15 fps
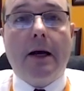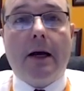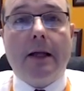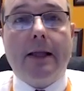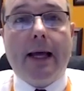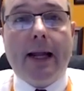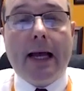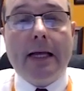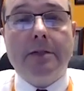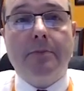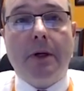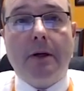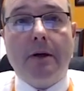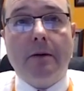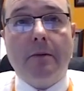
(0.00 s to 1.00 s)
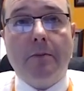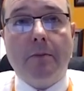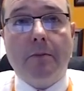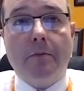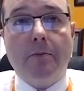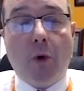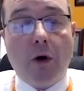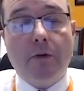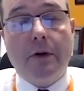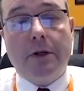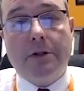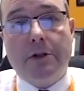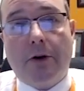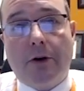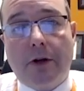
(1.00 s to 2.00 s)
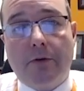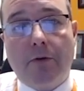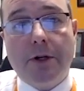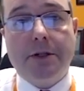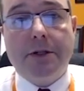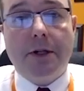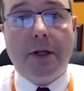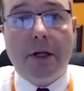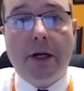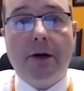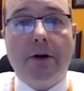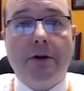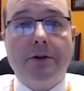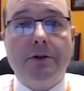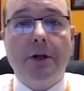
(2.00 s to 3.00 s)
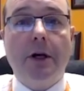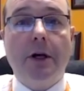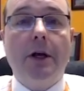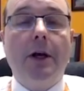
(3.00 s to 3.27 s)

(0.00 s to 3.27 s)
that has been more of a concern in recent years.